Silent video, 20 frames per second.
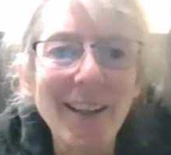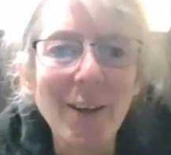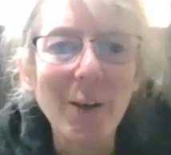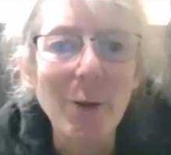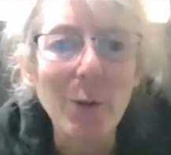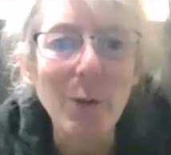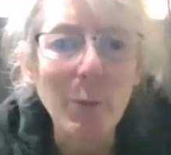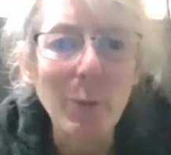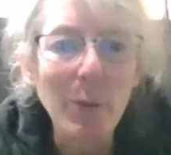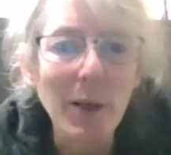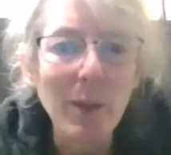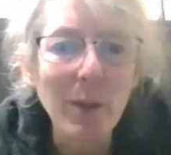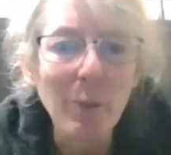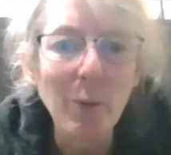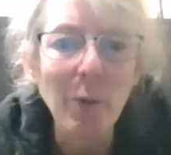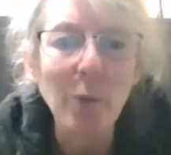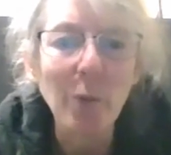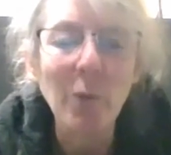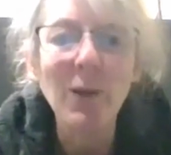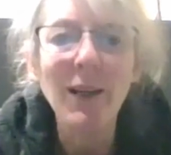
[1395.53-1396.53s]
You know,
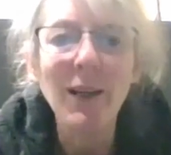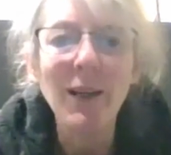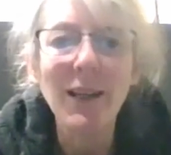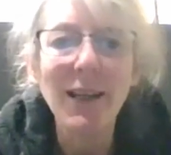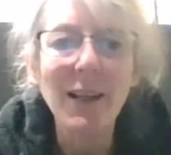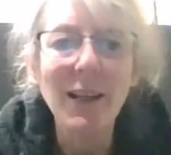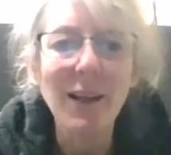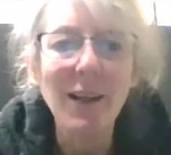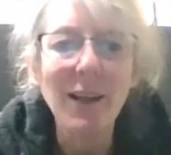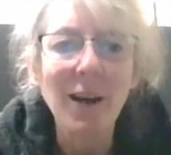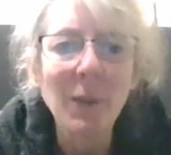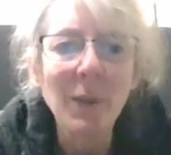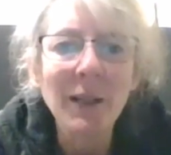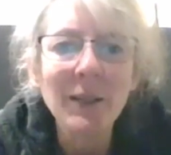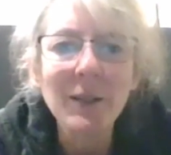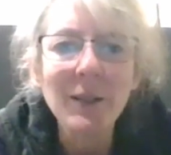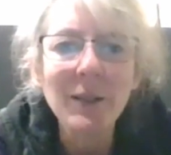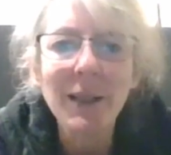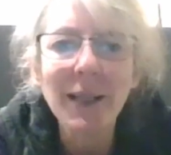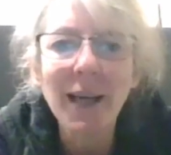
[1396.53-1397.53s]
people really coming
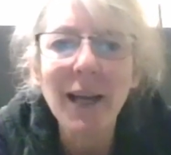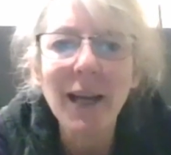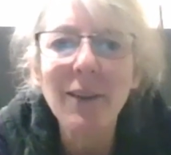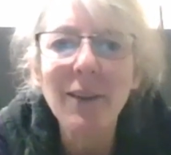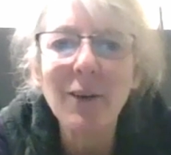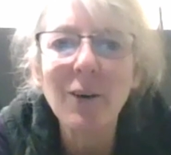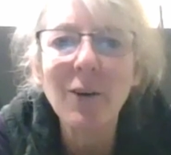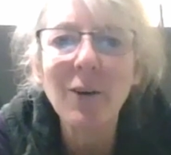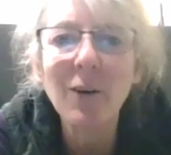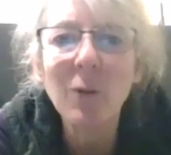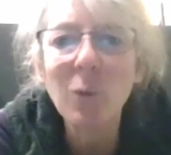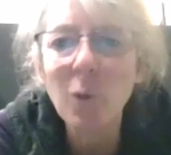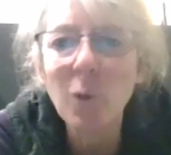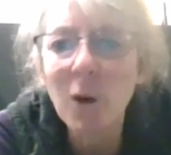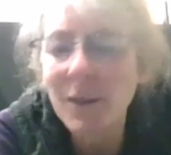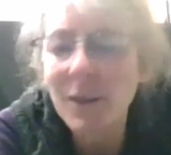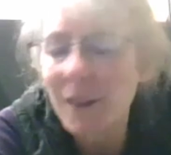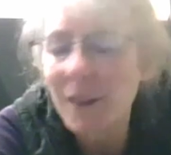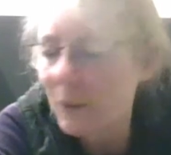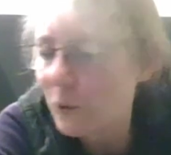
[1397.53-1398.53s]
together and
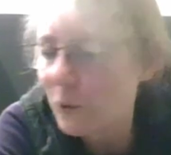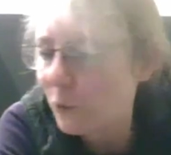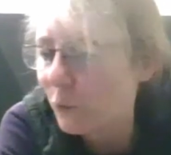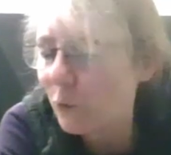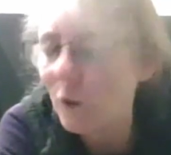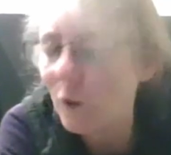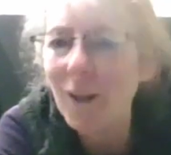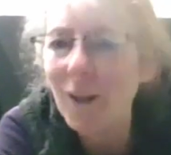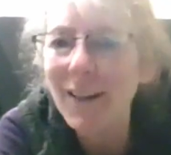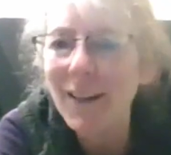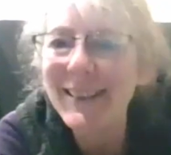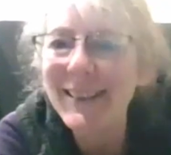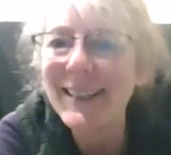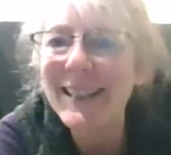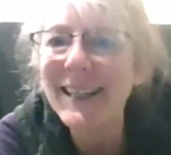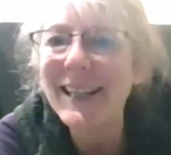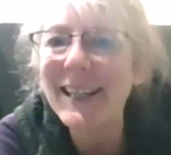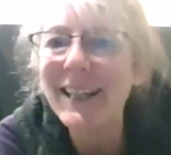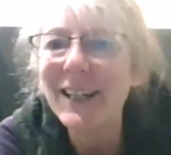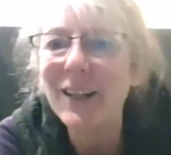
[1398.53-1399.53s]
wanting to
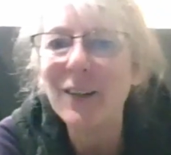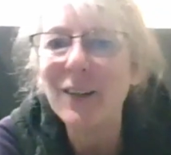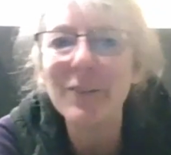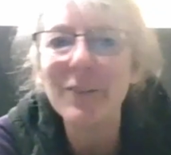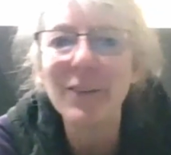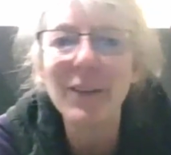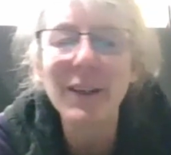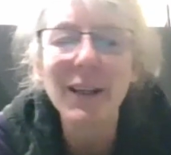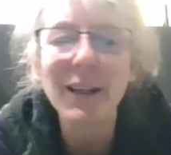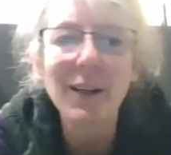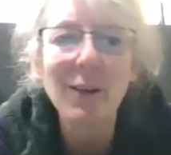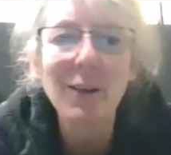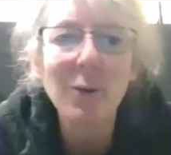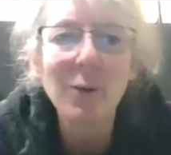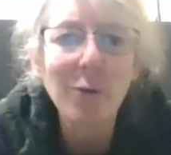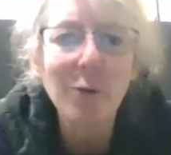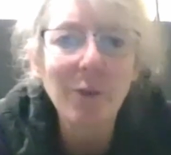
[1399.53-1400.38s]
volunteer for their